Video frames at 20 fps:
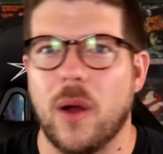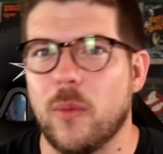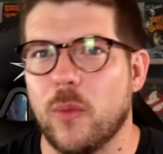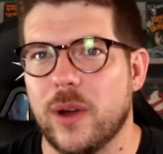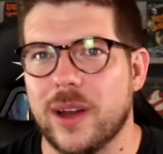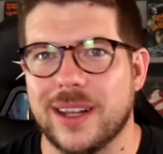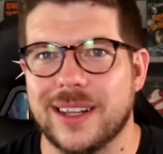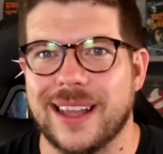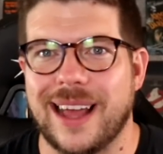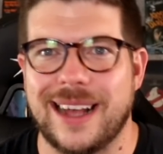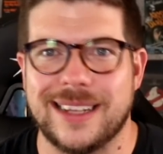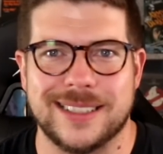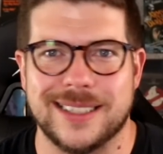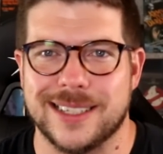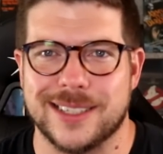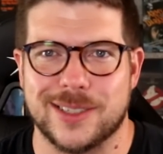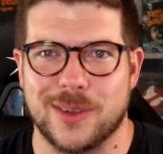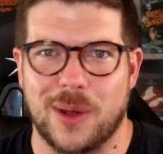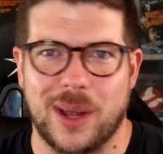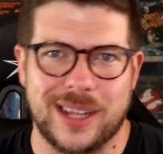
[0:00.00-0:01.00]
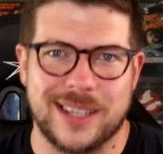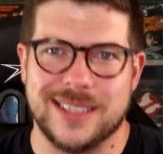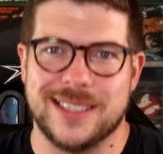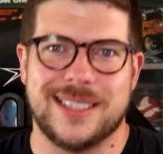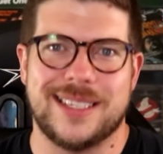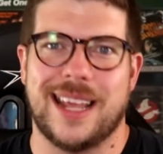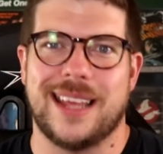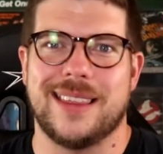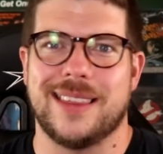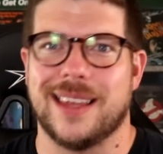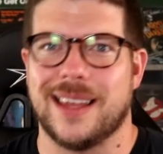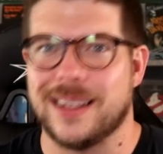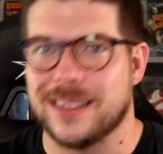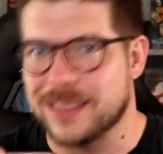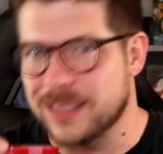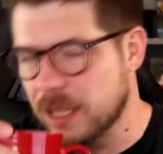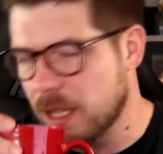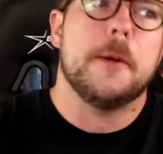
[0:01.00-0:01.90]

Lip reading: I'm wearing glasses so I can say things.